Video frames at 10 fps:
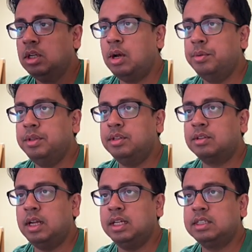with this
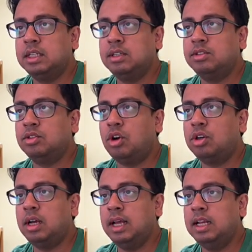collection
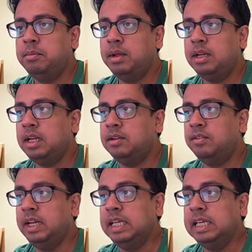sort element it's
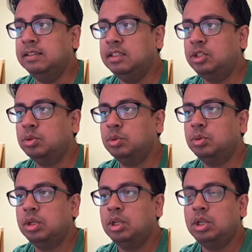very easy to
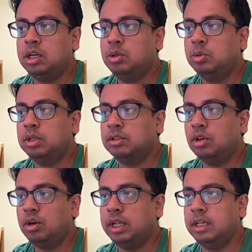do the
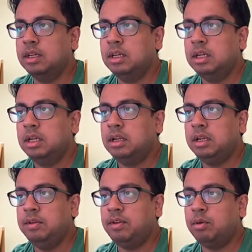sorting if i